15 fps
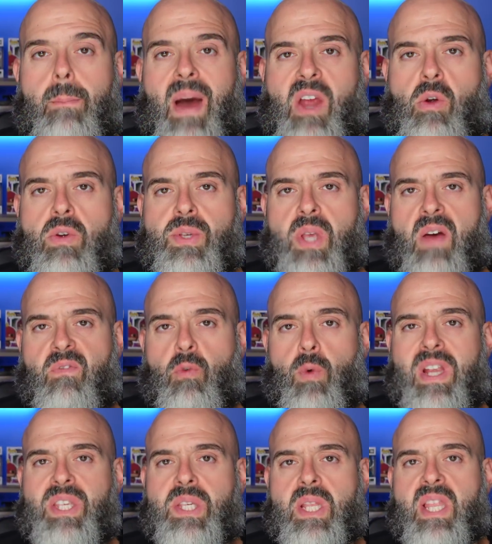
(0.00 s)
Microsoft
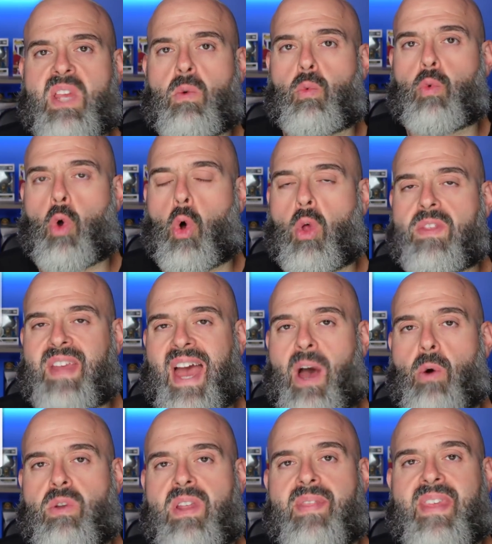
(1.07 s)
recently rolled
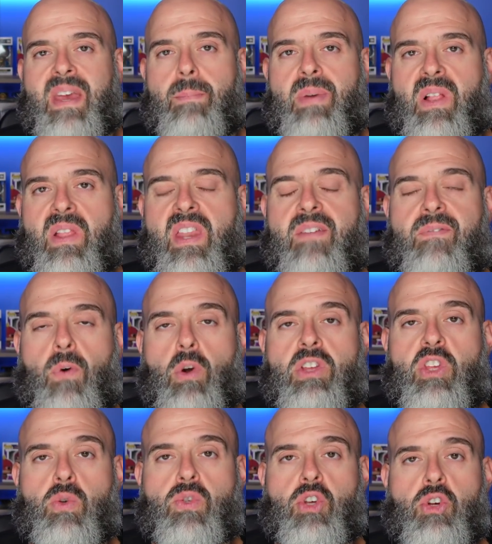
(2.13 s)
out the ability for
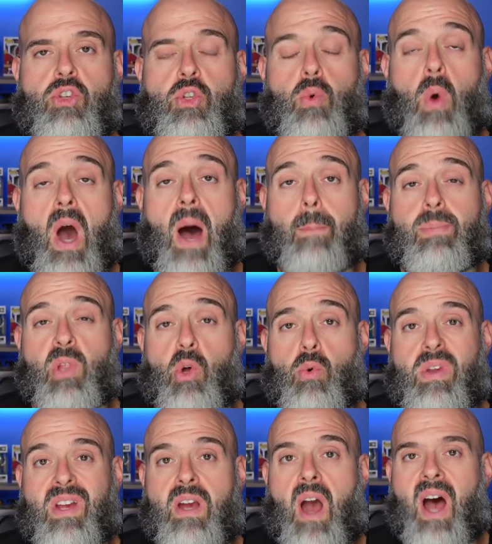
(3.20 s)
users to
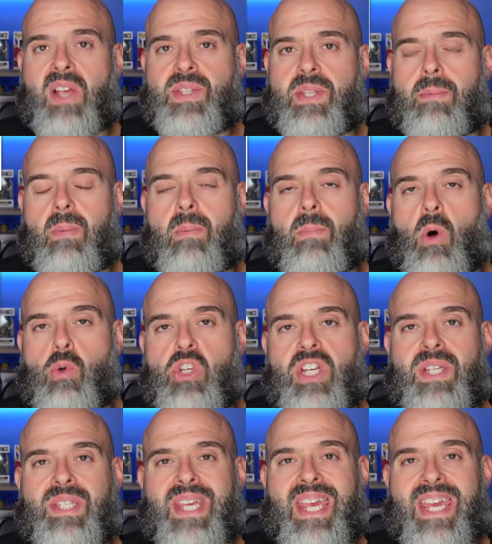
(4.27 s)
upload custom
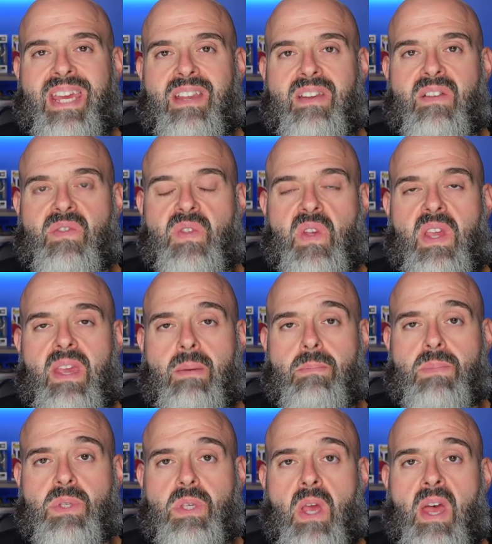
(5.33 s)
emojis in
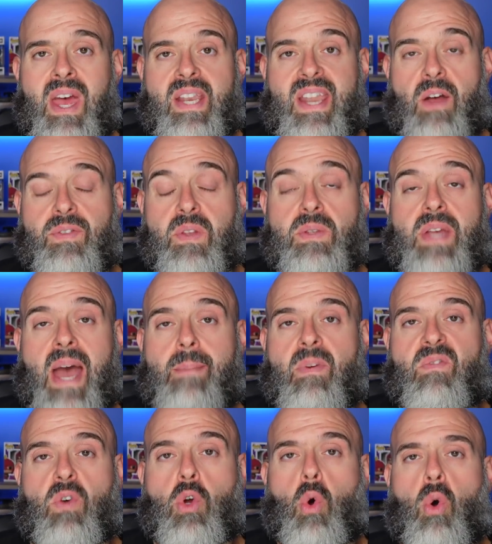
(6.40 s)
Teams. Now, at the
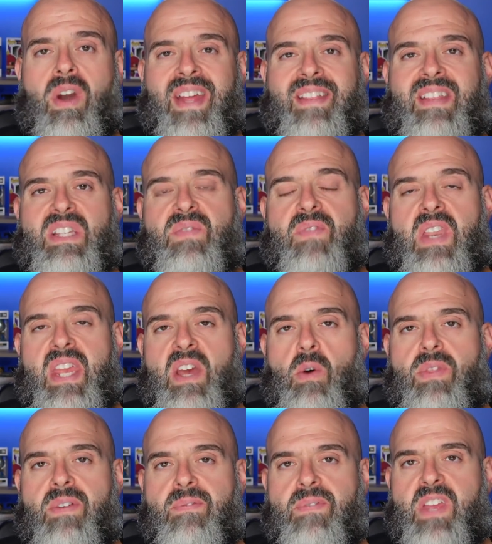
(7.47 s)
time of recording this
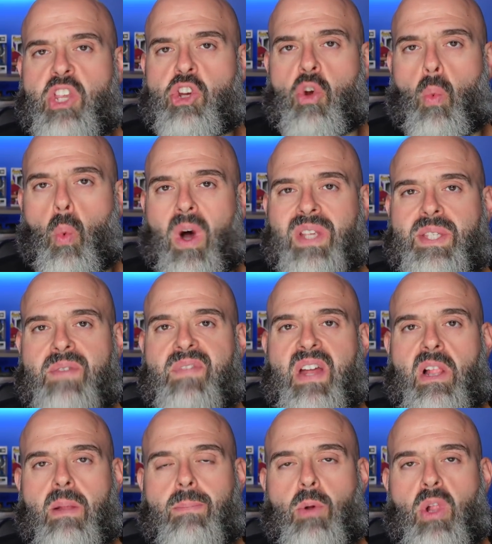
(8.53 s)
video, the feature was
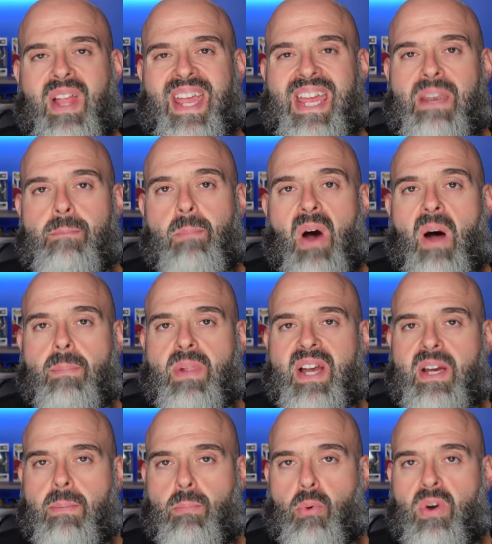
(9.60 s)
available in
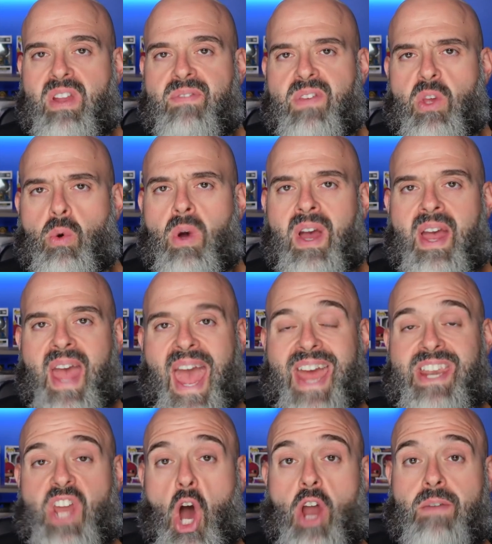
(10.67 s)
public preview,
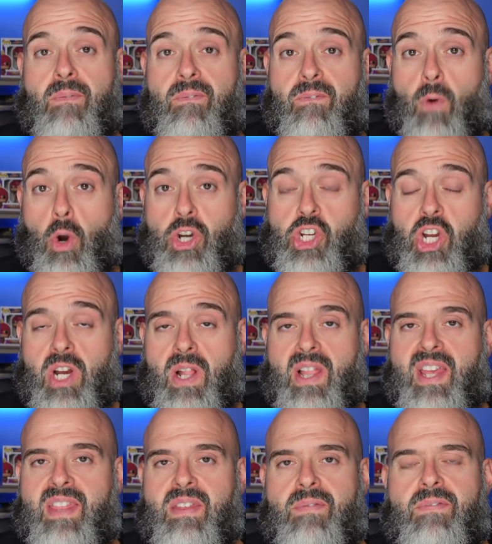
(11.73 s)
and
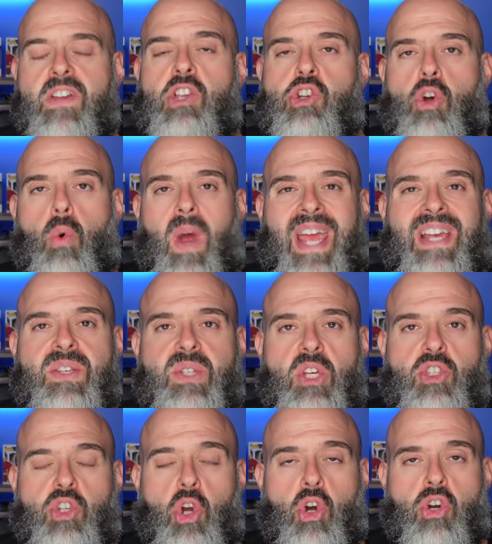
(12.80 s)
unfortunately, the feature
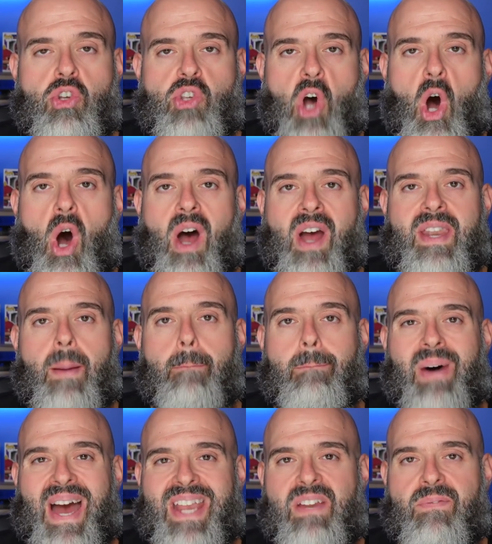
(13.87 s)
is turned on
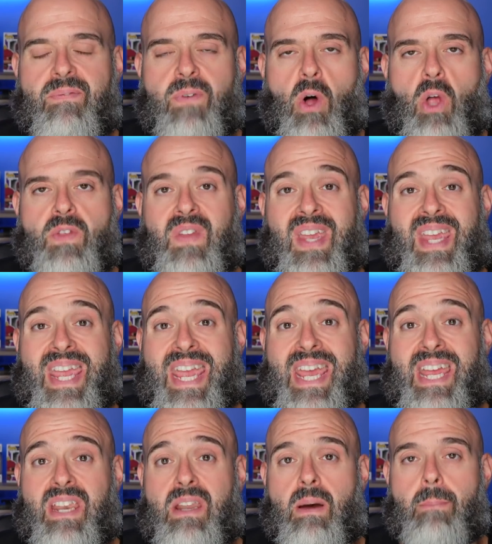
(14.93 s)
by default
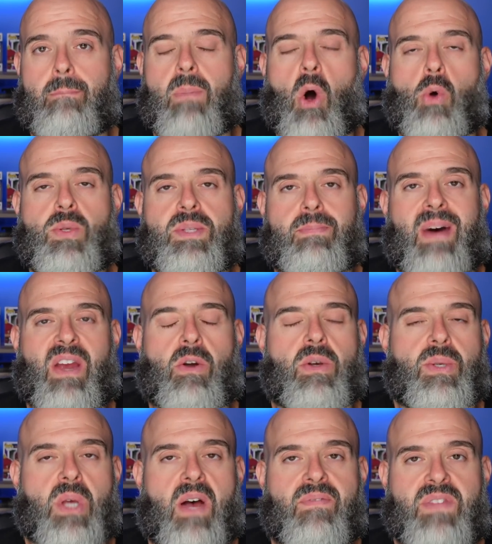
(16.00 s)
in most
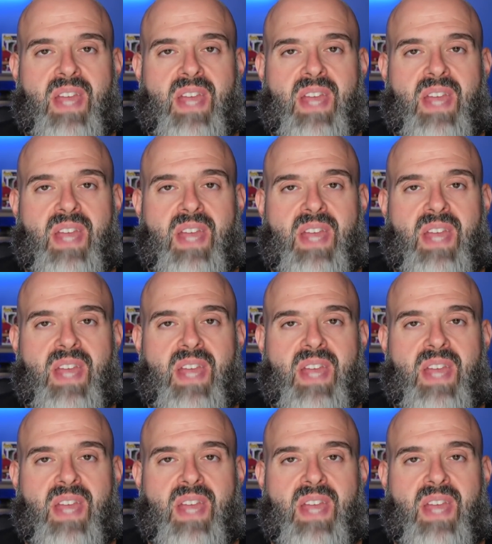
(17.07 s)
Microsoft